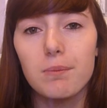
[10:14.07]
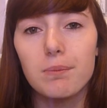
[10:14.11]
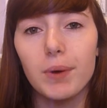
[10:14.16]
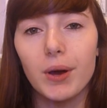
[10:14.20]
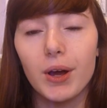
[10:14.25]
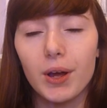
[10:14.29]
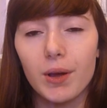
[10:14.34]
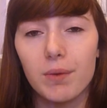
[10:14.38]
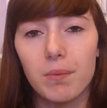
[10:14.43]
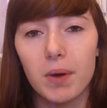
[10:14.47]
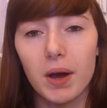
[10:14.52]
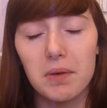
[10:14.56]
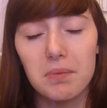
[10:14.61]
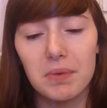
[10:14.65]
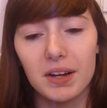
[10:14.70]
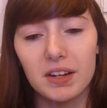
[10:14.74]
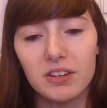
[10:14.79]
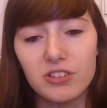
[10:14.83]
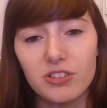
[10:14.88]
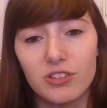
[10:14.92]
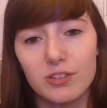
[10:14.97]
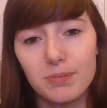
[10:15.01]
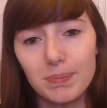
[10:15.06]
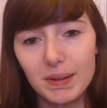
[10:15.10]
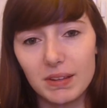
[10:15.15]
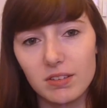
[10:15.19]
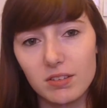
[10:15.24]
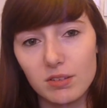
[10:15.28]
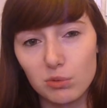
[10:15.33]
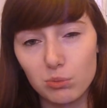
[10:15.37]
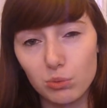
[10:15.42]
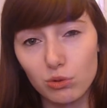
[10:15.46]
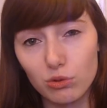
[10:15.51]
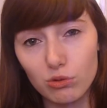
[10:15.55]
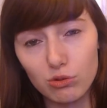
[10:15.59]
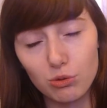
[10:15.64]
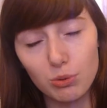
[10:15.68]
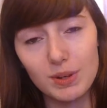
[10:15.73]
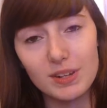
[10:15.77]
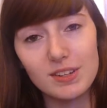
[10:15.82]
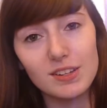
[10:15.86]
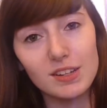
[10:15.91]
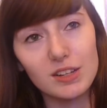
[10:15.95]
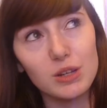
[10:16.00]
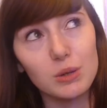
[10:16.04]
But um, I managed to speak to someone on
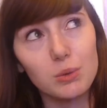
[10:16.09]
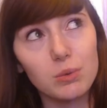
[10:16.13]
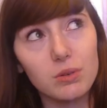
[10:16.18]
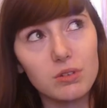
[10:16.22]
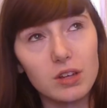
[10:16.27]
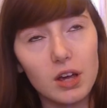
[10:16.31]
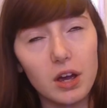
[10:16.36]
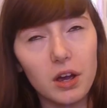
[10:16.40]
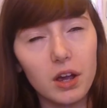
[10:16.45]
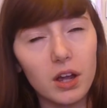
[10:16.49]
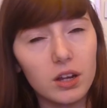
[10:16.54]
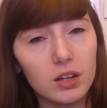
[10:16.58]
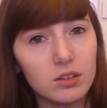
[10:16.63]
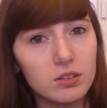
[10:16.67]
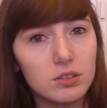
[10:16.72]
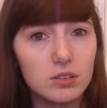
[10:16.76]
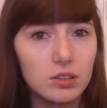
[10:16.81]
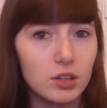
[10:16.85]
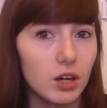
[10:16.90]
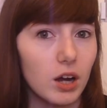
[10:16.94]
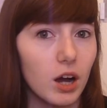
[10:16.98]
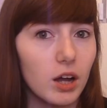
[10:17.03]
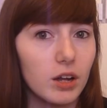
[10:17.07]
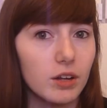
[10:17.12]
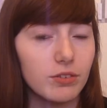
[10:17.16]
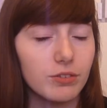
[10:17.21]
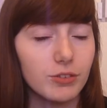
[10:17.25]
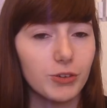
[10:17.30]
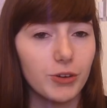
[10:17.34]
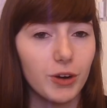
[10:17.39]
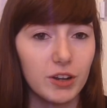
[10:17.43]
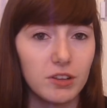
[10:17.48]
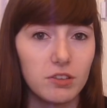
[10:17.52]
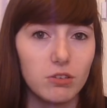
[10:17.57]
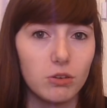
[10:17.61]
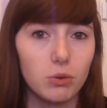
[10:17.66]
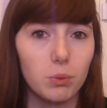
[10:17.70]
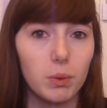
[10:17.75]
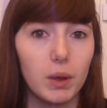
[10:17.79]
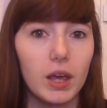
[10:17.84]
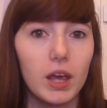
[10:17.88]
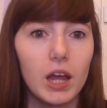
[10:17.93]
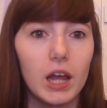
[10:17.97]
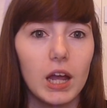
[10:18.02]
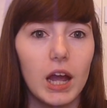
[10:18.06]
Twitter who was going to Cardiff the rest of the
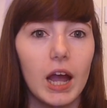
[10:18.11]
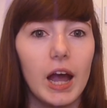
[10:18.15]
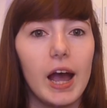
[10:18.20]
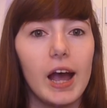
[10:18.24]
week,